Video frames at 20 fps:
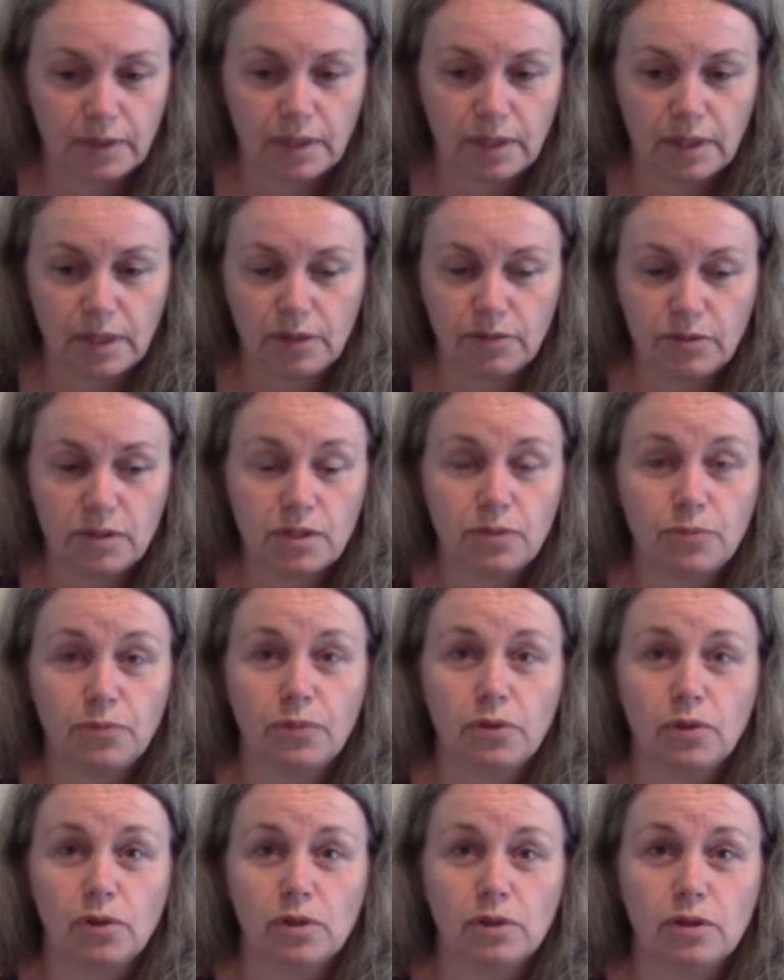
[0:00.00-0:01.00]
a
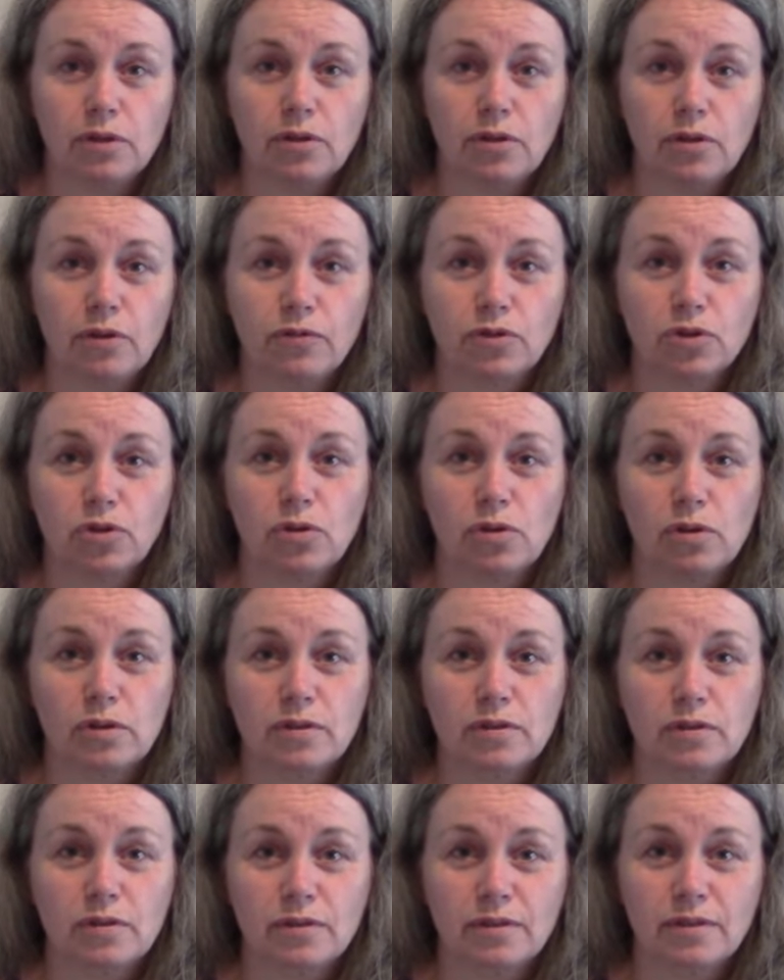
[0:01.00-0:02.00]
world of
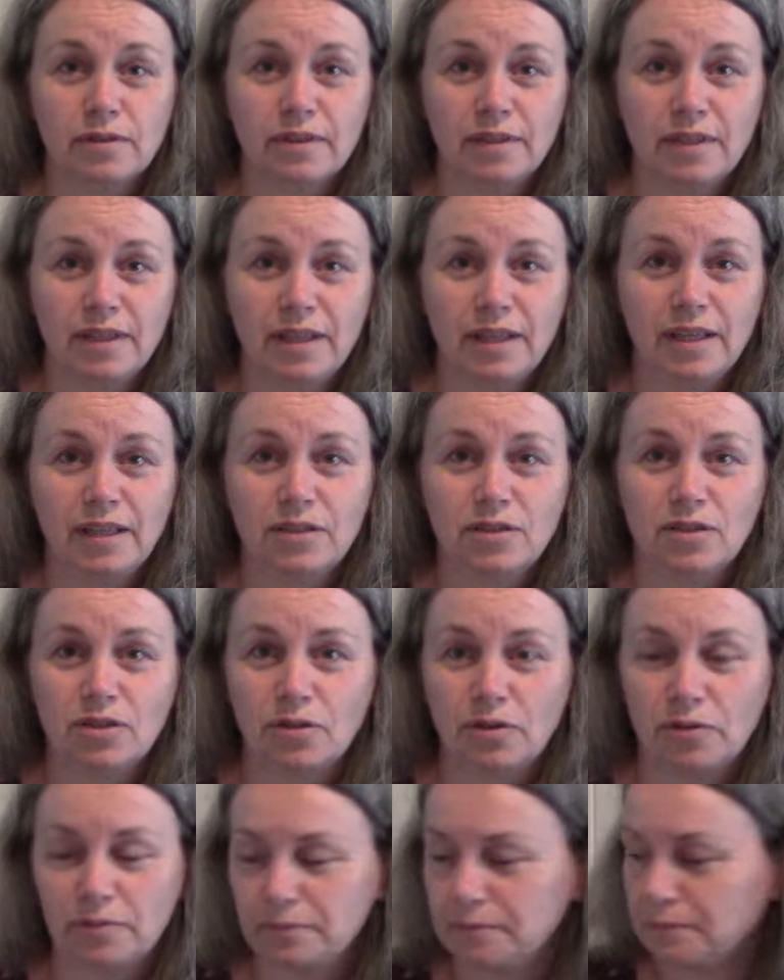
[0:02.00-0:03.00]
shawls,
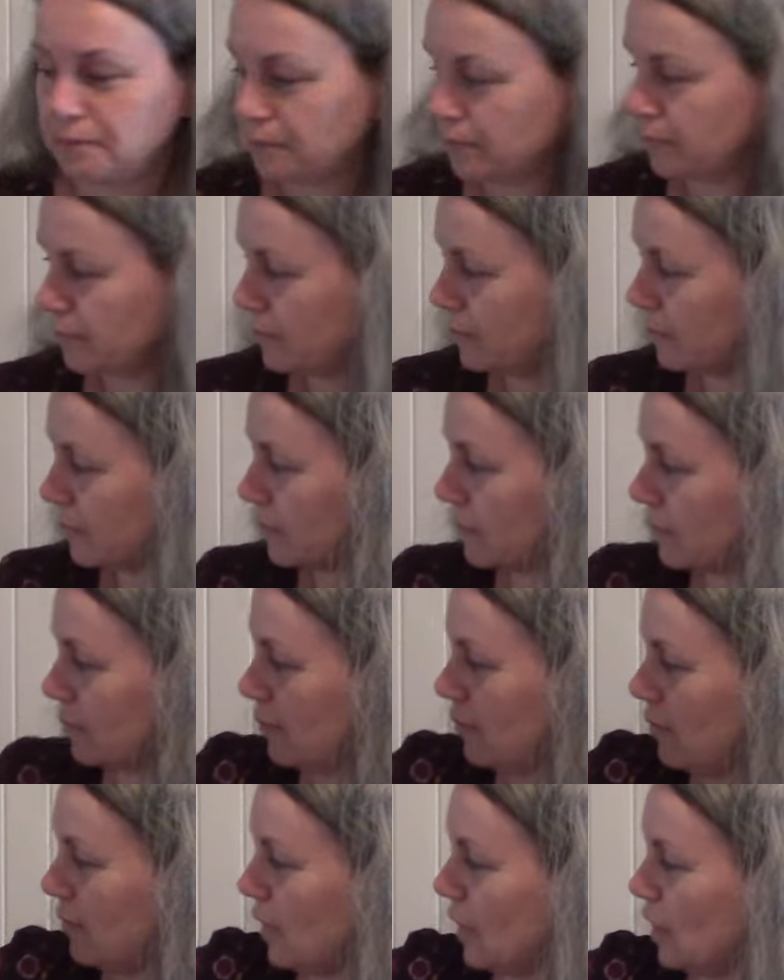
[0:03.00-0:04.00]
so
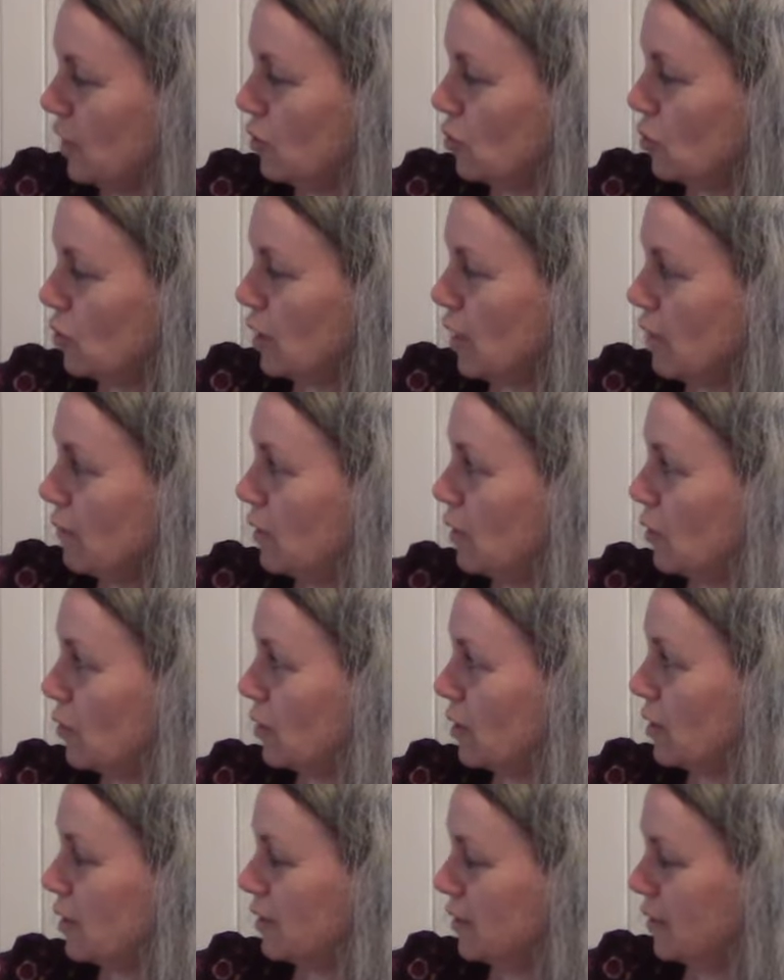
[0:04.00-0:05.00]
you should have a look.